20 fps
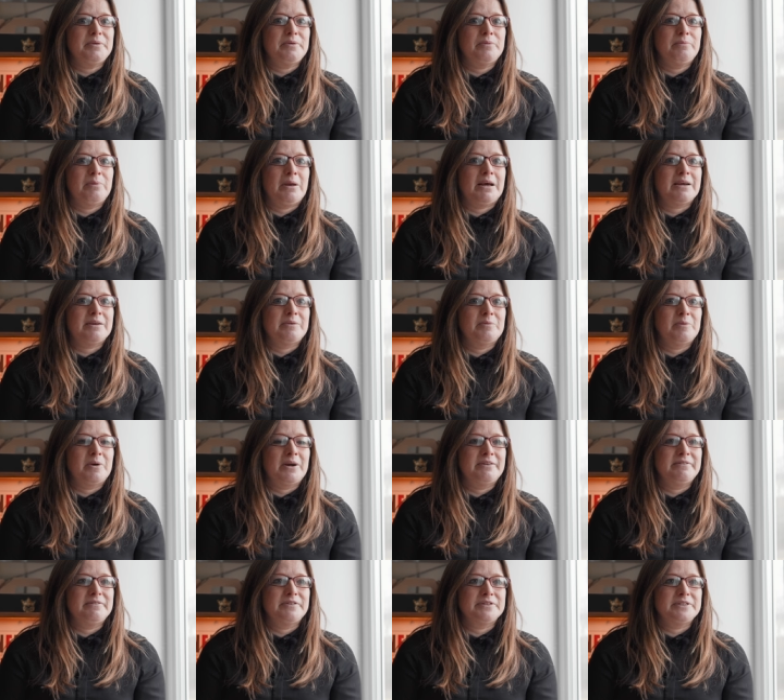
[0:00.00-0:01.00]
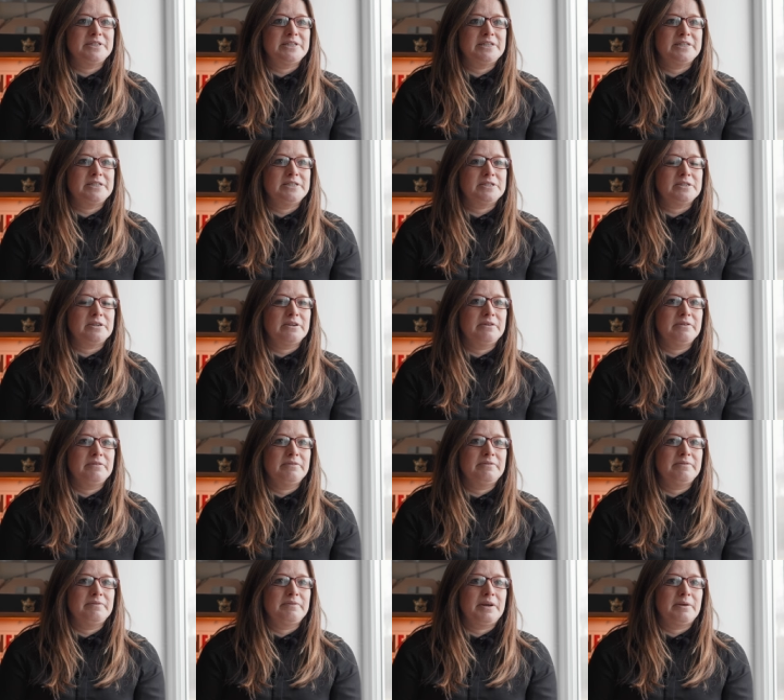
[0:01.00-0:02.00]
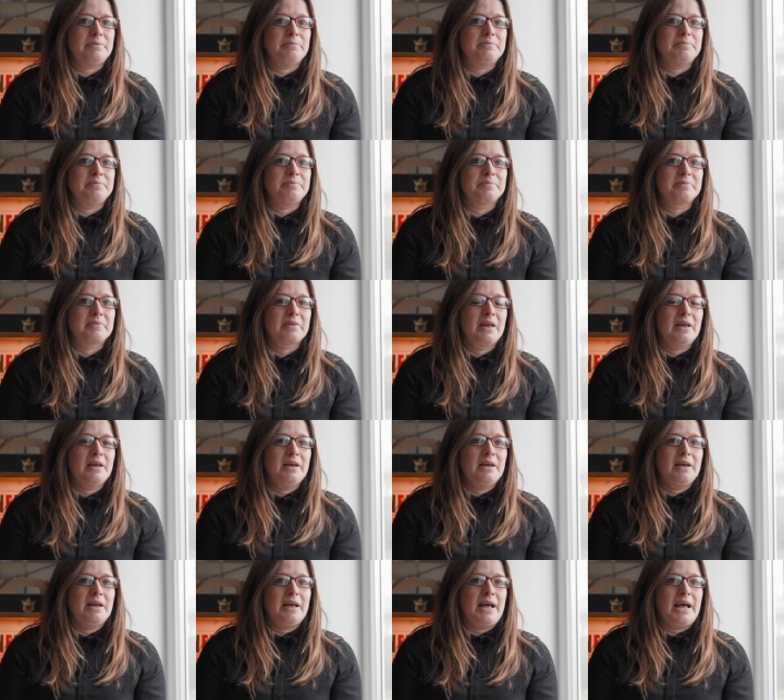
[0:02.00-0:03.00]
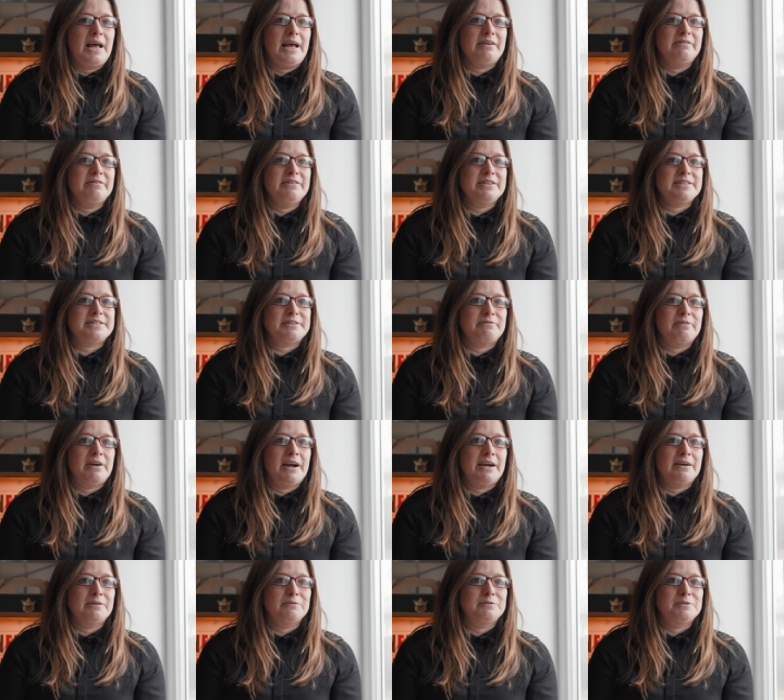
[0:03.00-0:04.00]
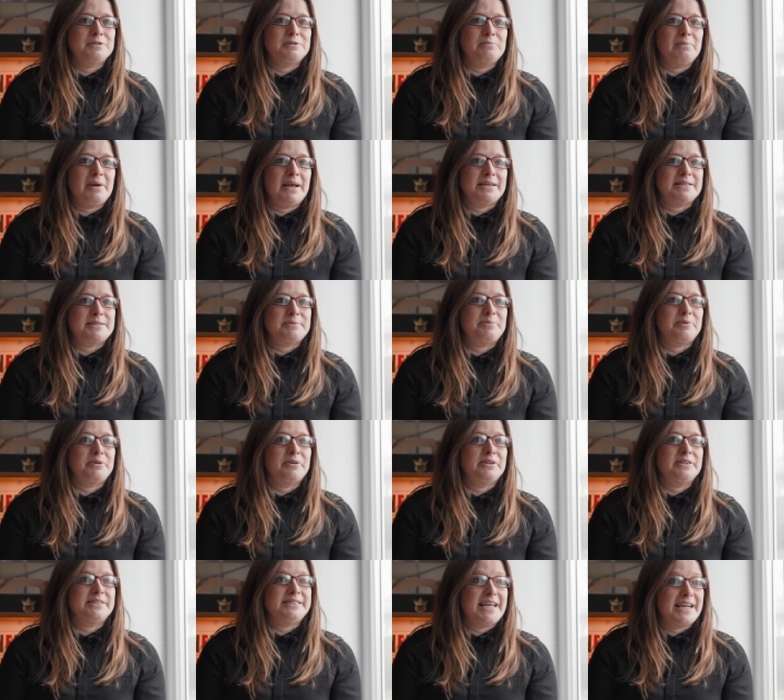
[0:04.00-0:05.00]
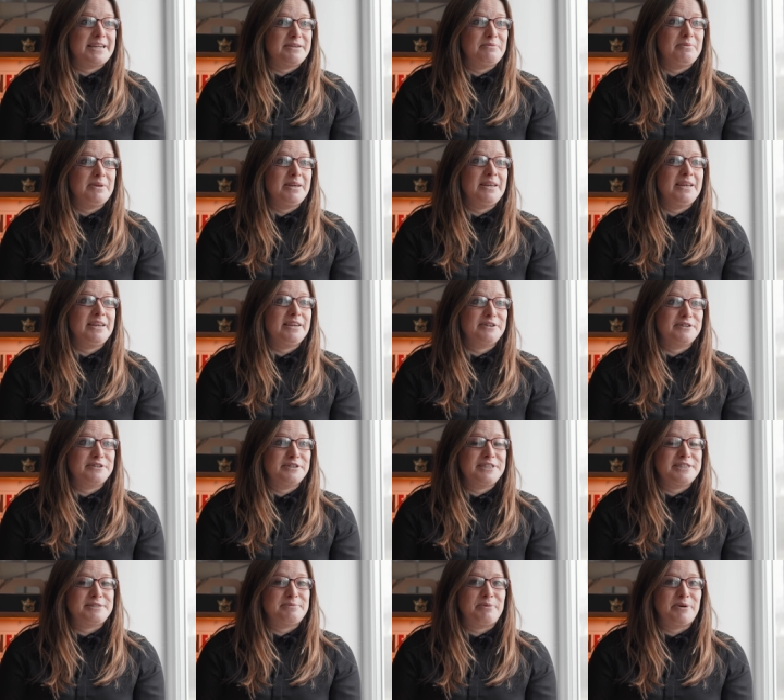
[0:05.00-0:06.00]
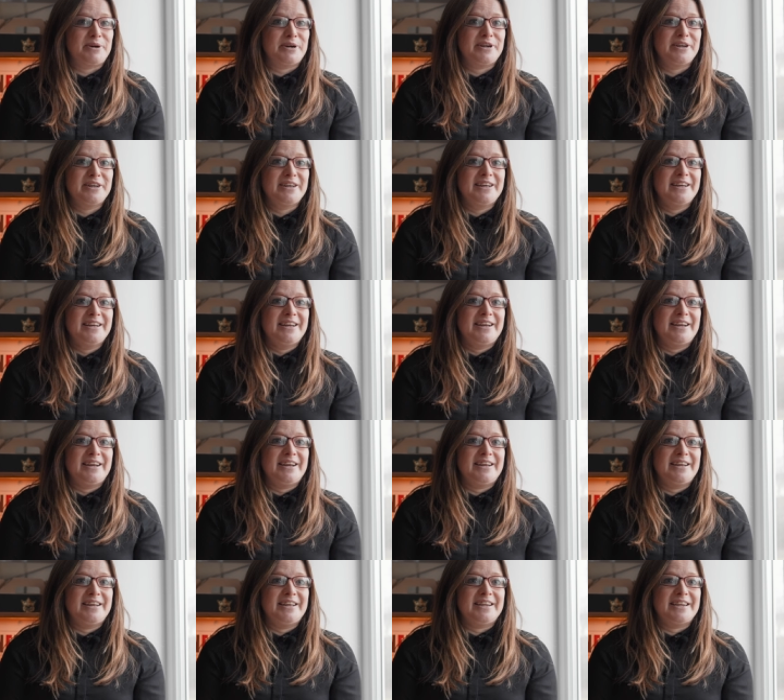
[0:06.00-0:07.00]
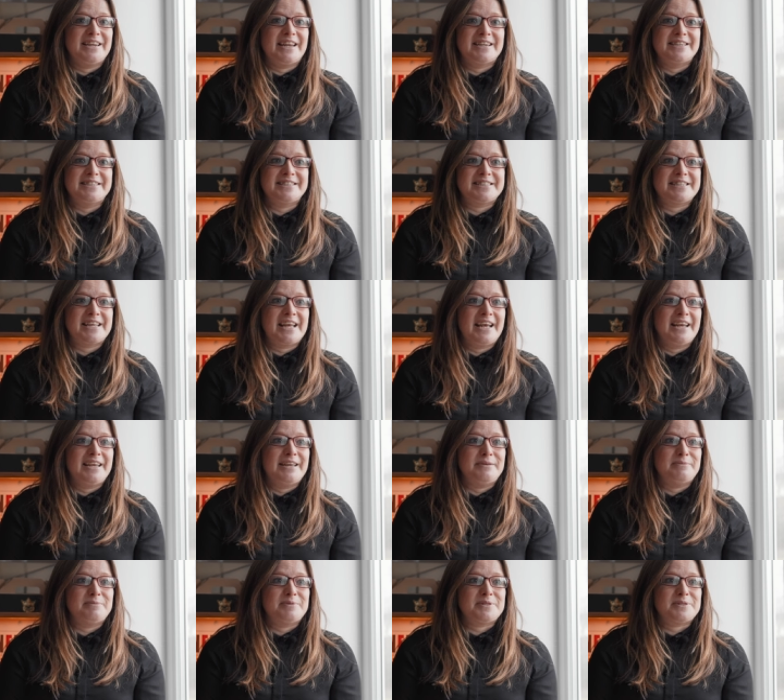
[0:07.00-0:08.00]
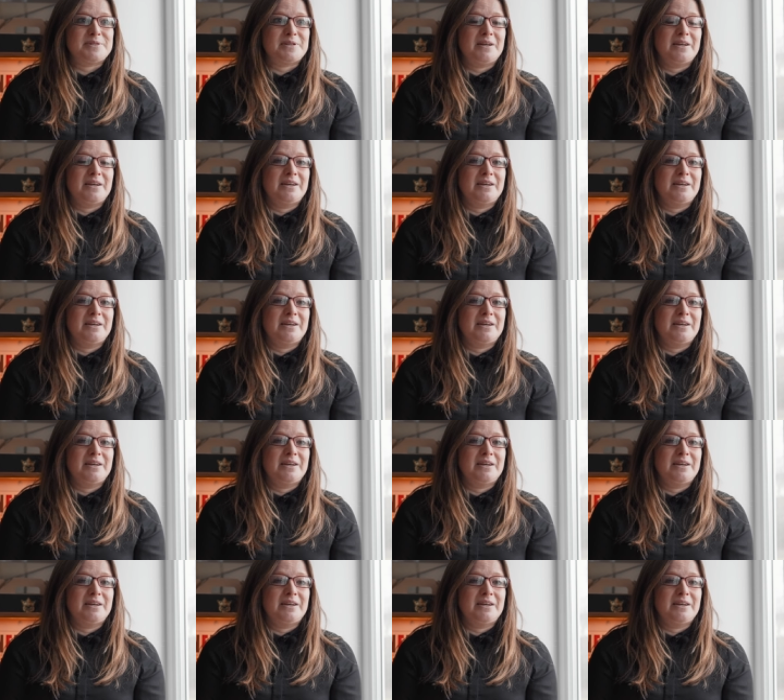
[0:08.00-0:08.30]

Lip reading: were black and white footage of areas around Mexborough, Denneby, Conisbrough, landscapes